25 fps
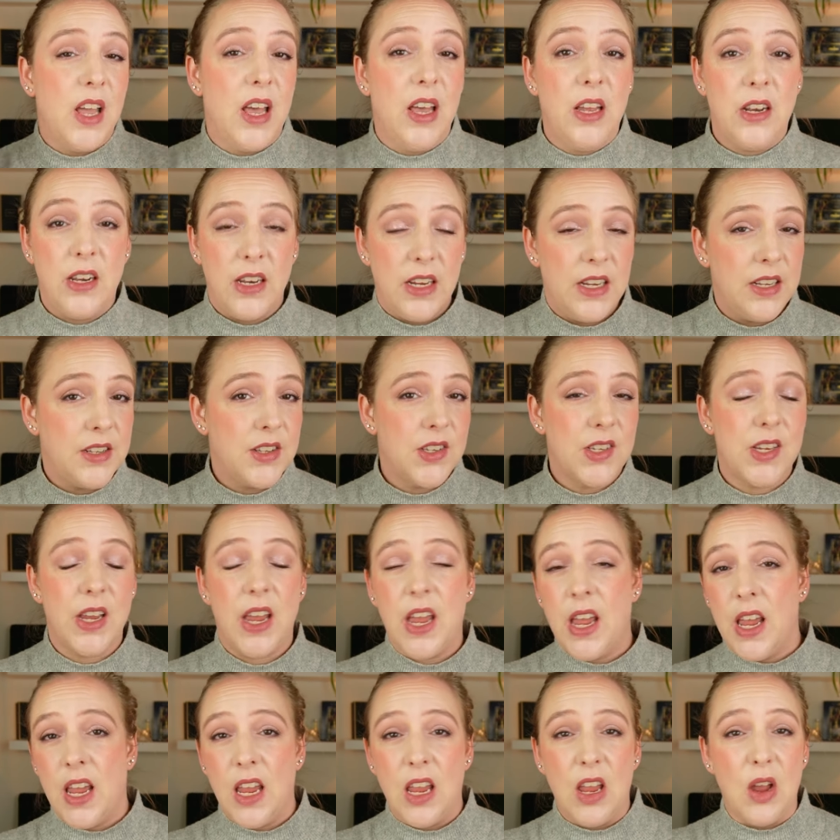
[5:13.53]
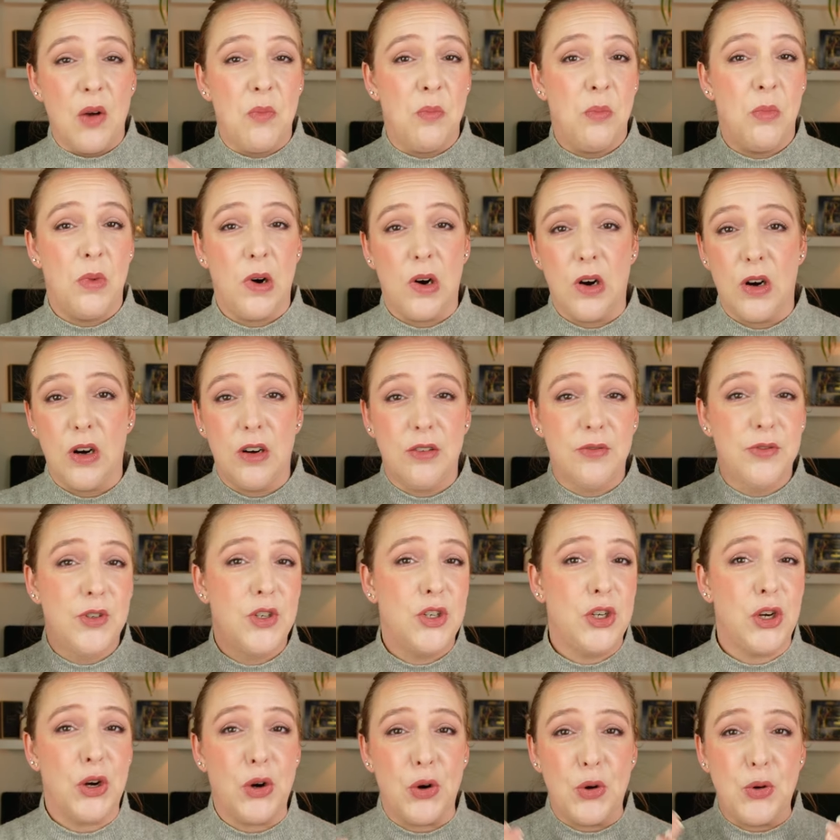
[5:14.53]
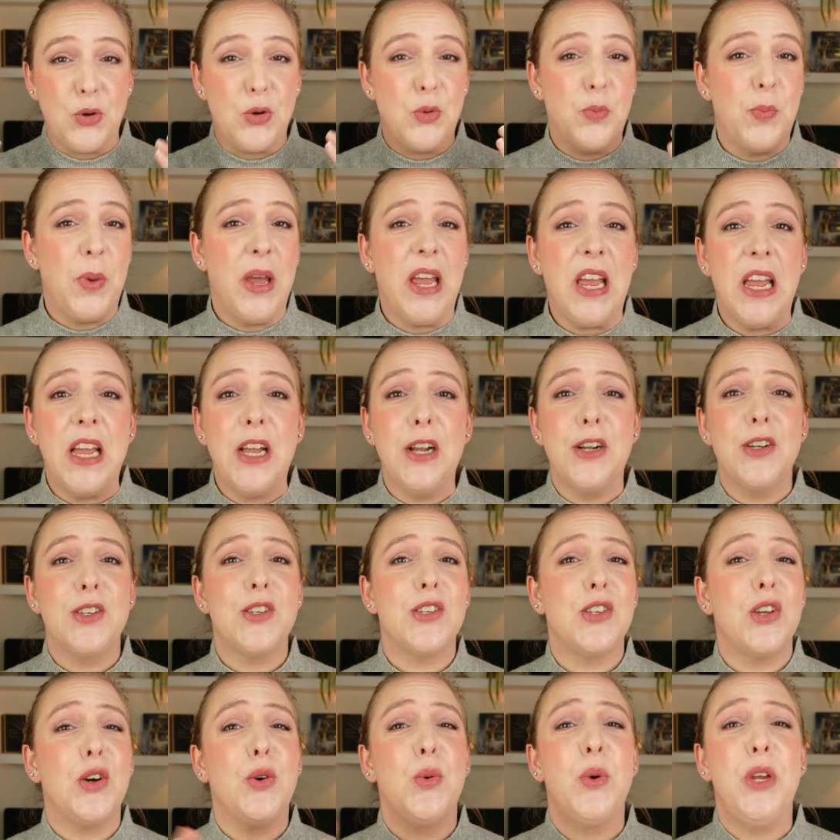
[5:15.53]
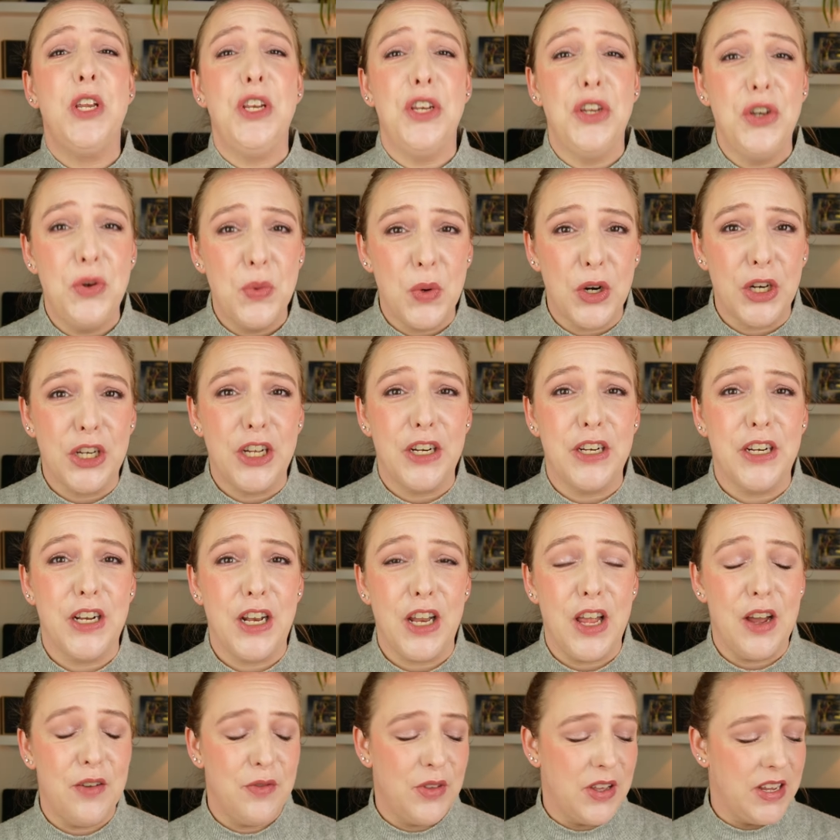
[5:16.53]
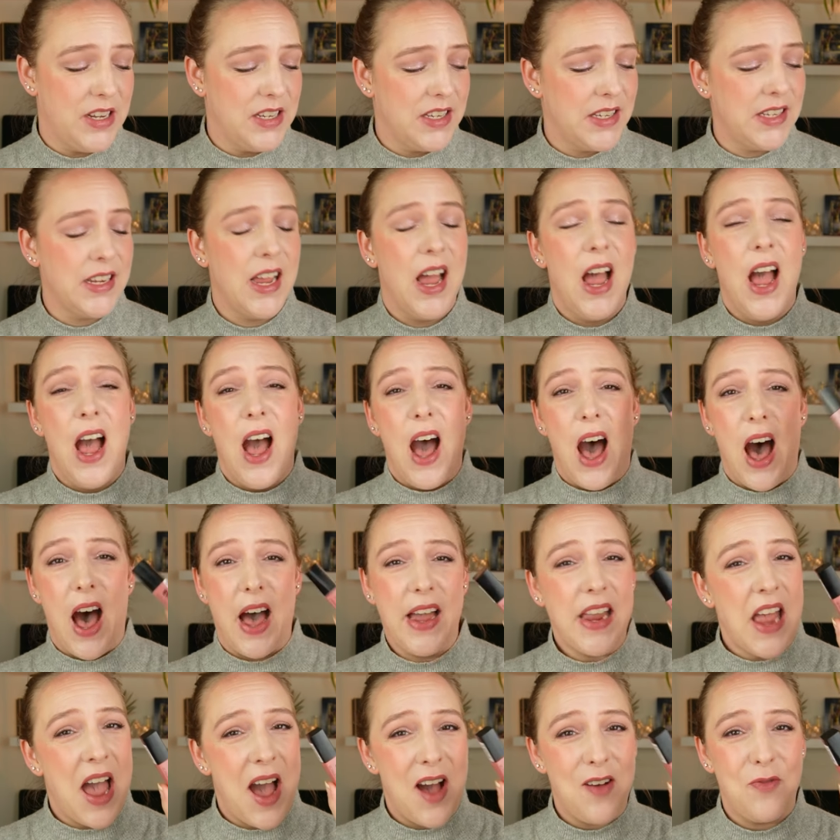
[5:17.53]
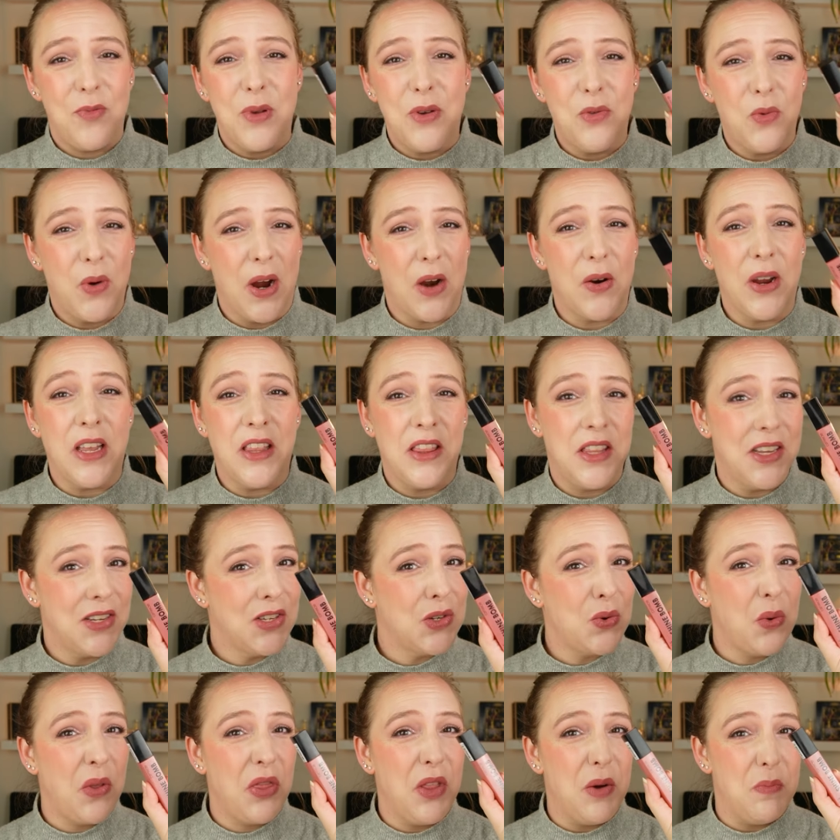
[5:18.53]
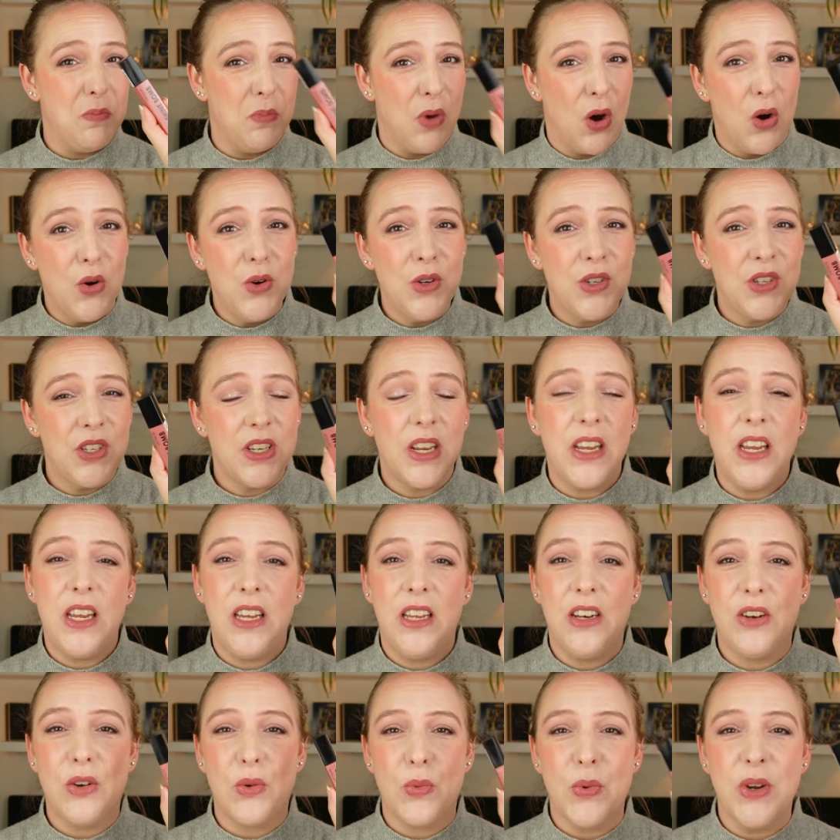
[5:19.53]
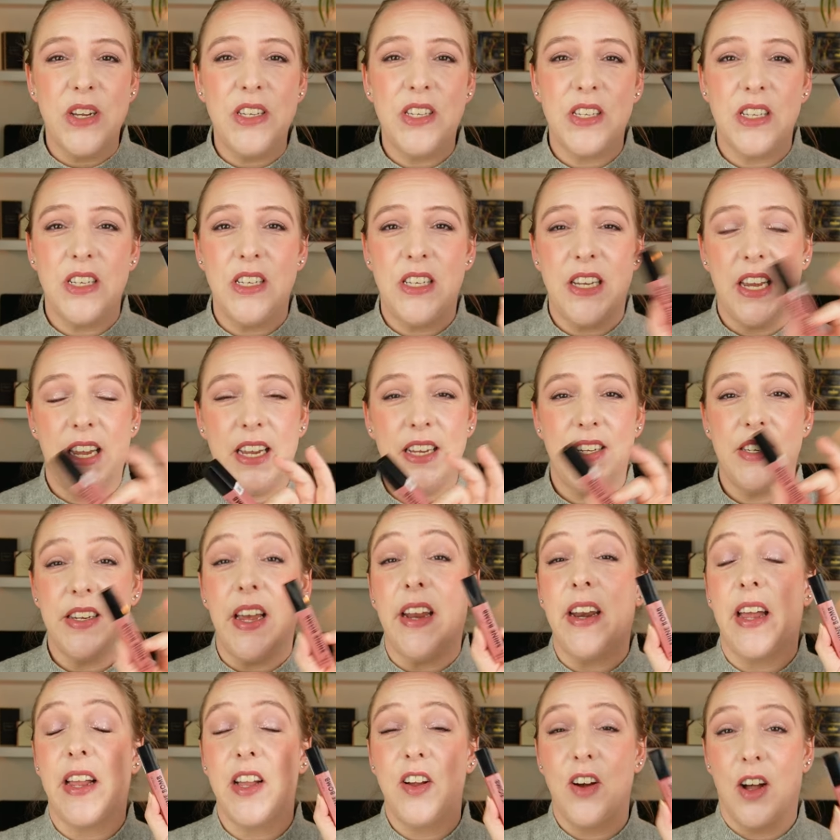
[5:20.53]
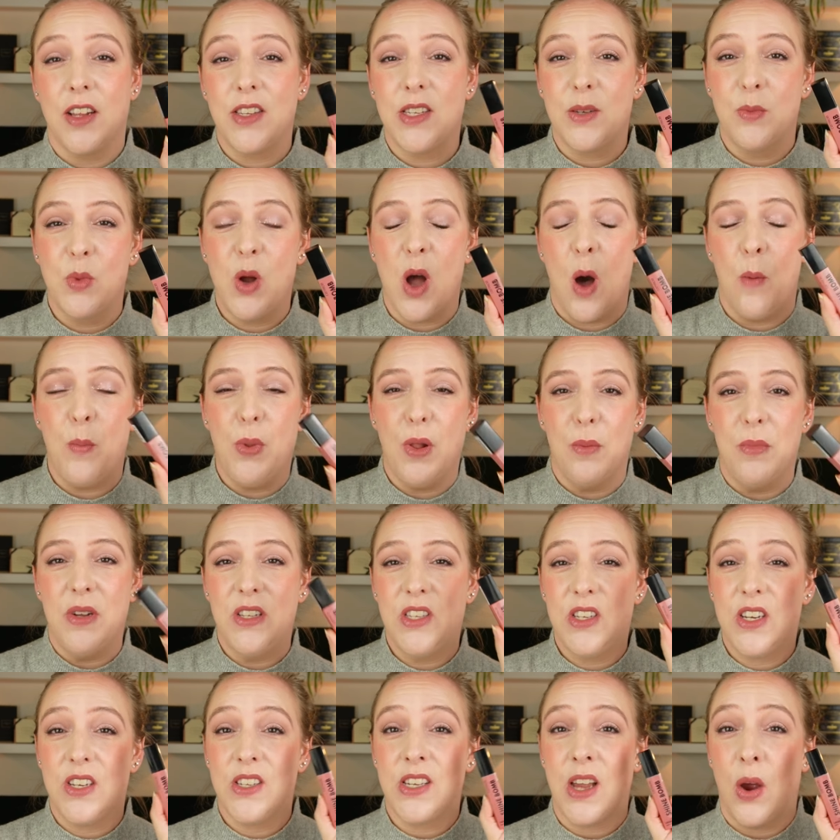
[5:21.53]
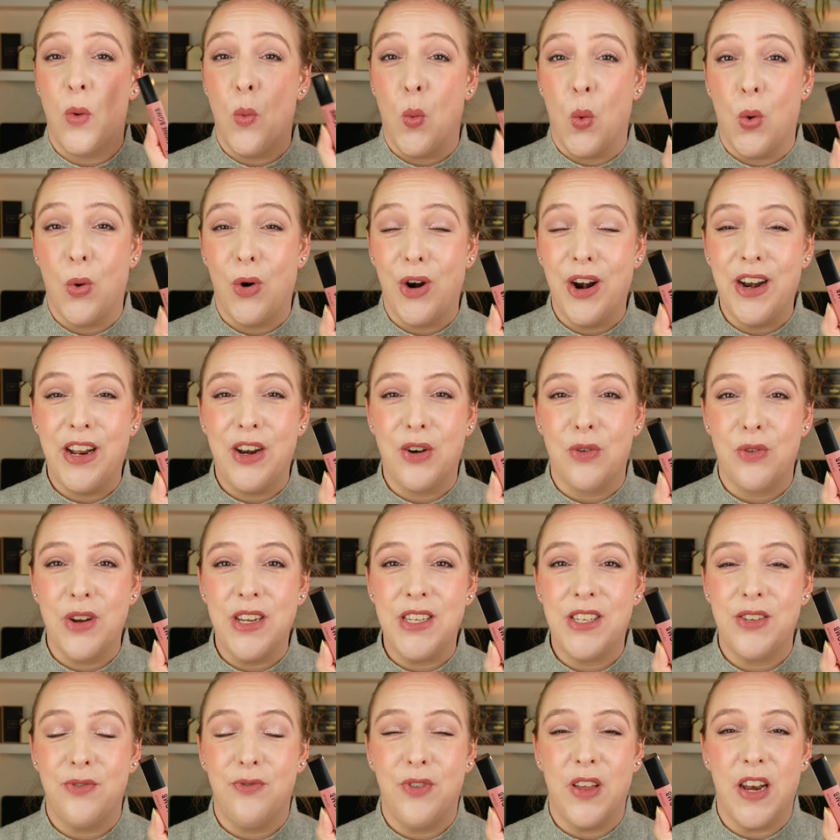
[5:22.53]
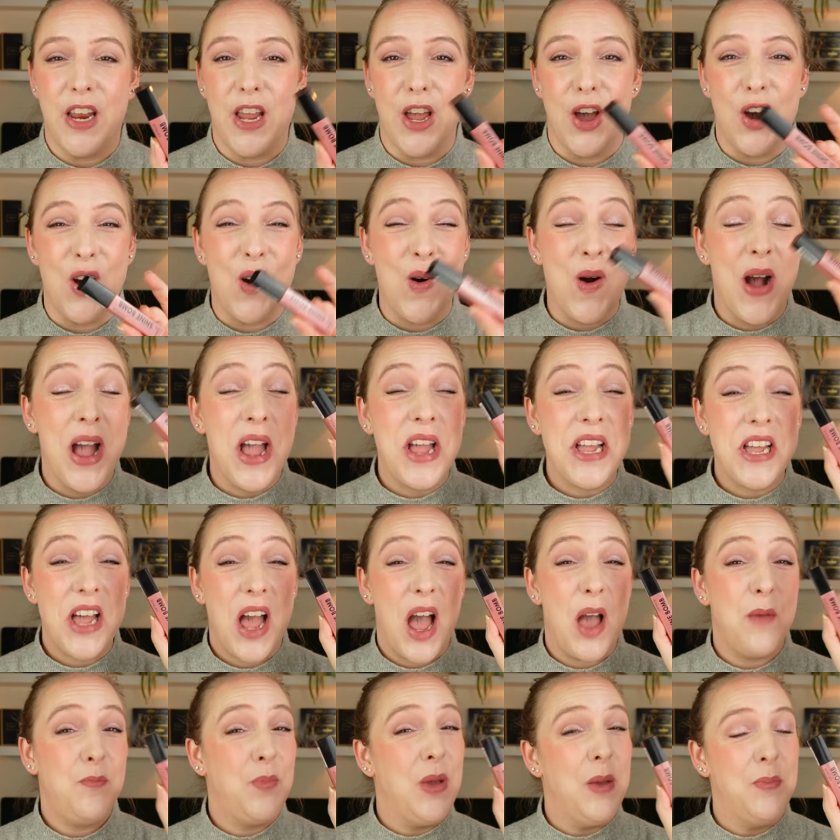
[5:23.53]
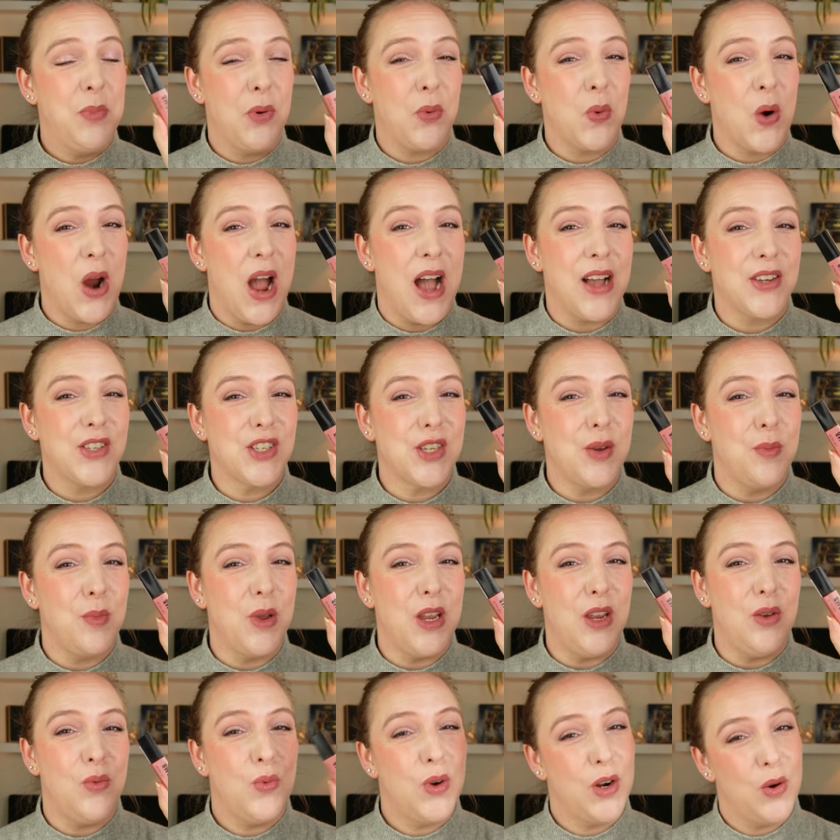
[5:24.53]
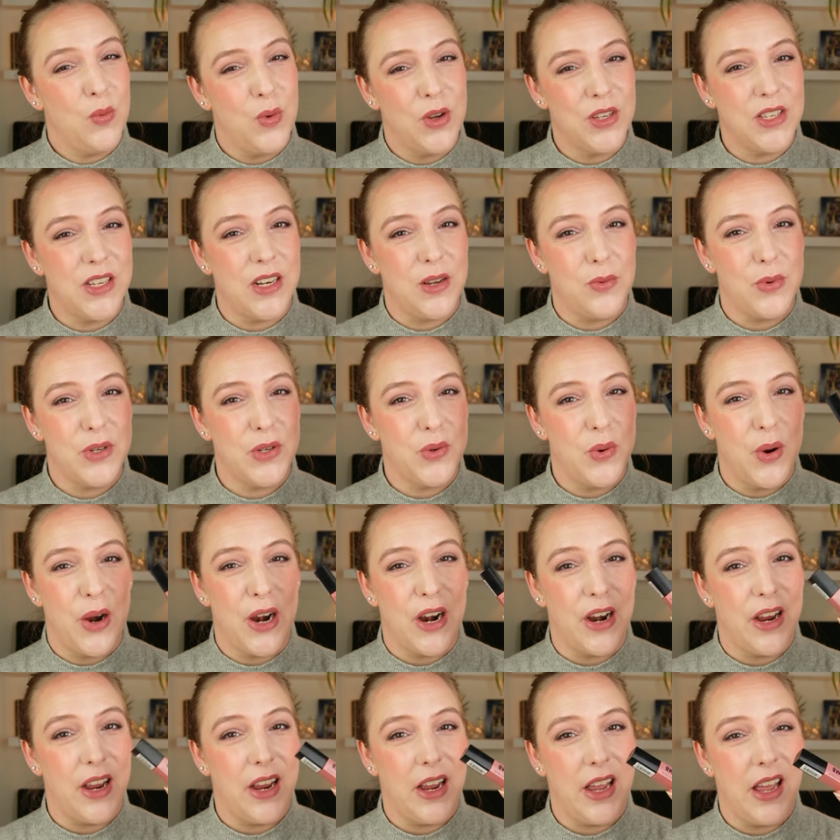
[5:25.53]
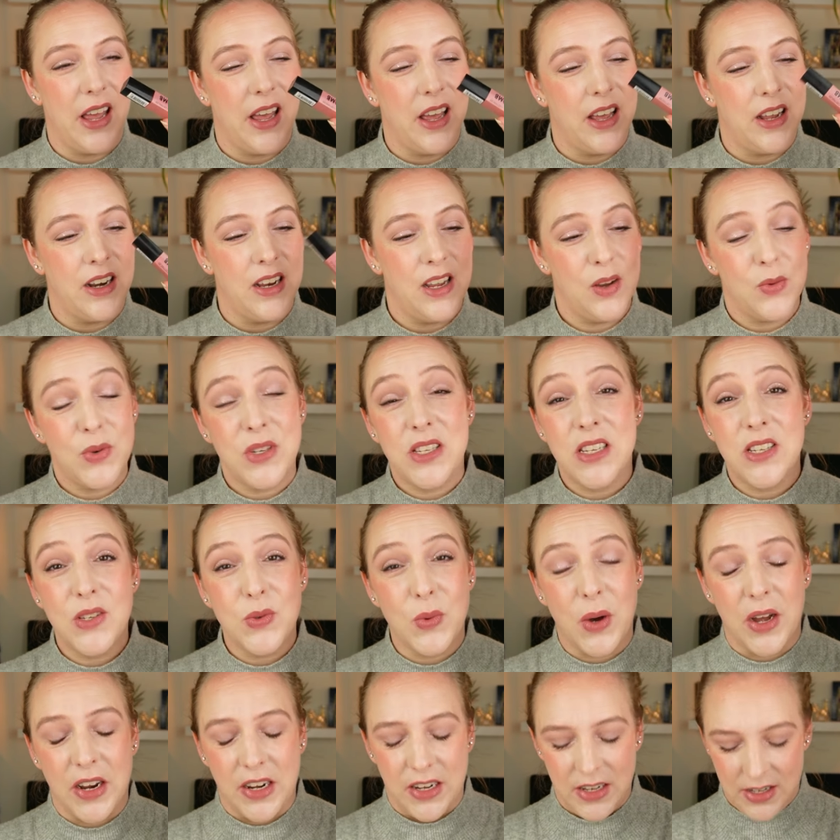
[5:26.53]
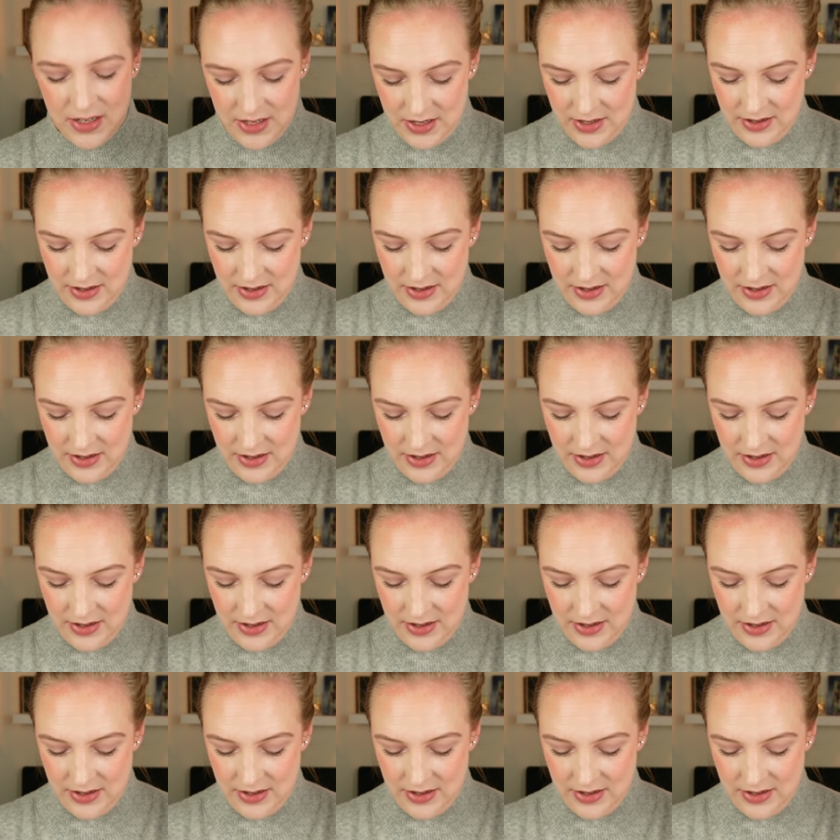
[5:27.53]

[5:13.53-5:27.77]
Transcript: And it's a mauve tone pink, so we knew we are gonna love this. I have been wearing this one the most in recent days, and I got some compliments because I wore it in a recent video, and people were asking me what it was that I was wearing, and it was this one.